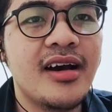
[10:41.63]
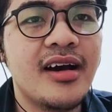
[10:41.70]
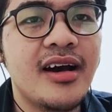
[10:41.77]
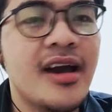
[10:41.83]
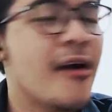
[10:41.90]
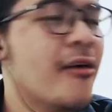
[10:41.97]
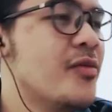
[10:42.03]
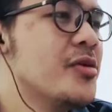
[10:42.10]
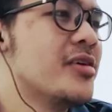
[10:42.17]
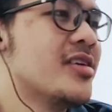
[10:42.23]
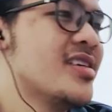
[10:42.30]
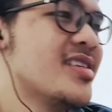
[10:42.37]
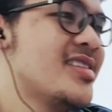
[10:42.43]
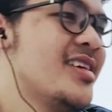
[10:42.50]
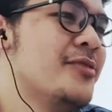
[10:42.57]
I hope you
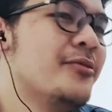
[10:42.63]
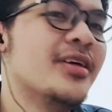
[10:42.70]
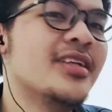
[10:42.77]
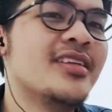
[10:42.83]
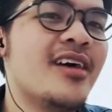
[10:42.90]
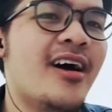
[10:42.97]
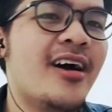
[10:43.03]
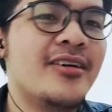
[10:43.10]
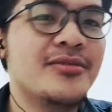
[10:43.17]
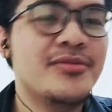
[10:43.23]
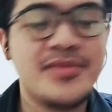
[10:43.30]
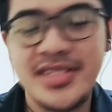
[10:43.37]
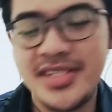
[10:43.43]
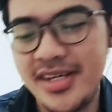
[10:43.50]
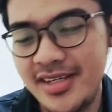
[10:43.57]
understand what I'm
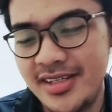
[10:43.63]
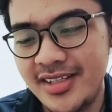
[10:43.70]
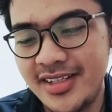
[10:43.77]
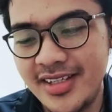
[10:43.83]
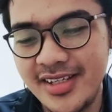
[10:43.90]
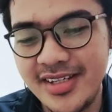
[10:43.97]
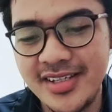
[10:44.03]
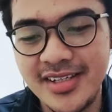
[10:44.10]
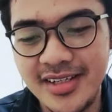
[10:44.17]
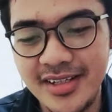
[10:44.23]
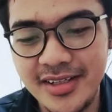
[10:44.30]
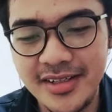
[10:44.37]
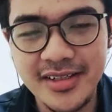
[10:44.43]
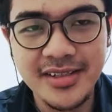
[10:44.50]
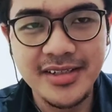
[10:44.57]
saying.
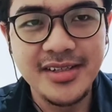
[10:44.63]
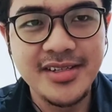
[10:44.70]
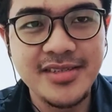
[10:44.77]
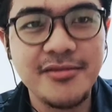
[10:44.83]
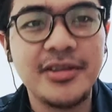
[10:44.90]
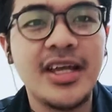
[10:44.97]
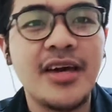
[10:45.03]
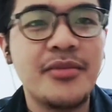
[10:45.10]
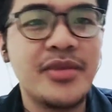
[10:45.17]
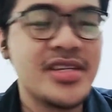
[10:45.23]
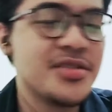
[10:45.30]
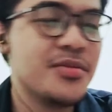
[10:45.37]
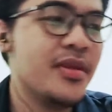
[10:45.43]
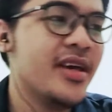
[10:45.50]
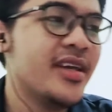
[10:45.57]
Yes, what I'm
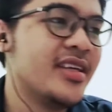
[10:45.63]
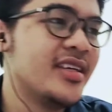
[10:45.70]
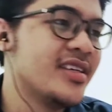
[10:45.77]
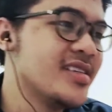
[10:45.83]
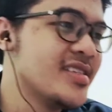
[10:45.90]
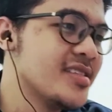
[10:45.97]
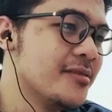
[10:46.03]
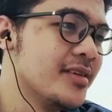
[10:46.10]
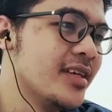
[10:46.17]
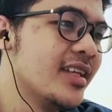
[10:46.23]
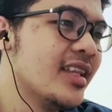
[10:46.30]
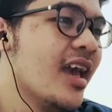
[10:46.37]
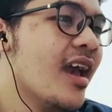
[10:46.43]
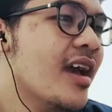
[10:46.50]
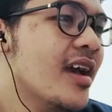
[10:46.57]
explaining. So that,
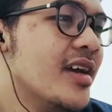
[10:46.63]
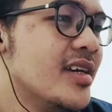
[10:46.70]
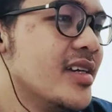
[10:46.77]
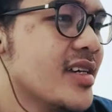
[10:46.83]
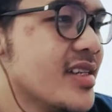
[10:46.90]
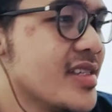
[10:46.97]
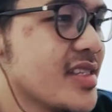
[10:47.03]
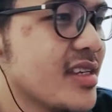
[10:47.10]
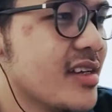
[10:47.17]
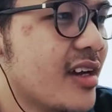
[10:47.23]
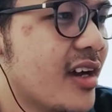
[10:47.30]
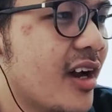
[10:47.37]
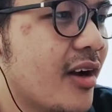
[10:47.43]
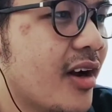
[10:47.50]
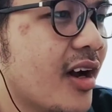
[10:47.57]
yes,
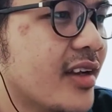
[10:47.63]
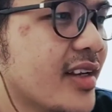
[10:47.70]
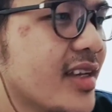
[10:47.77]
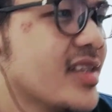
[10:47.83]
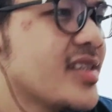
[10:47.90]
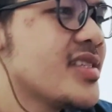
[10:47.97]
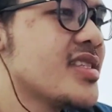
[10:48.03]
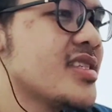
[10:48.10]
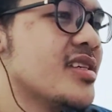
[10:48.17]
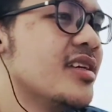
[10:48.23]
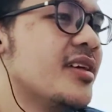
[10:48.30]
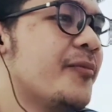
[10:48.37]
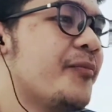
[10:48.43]
next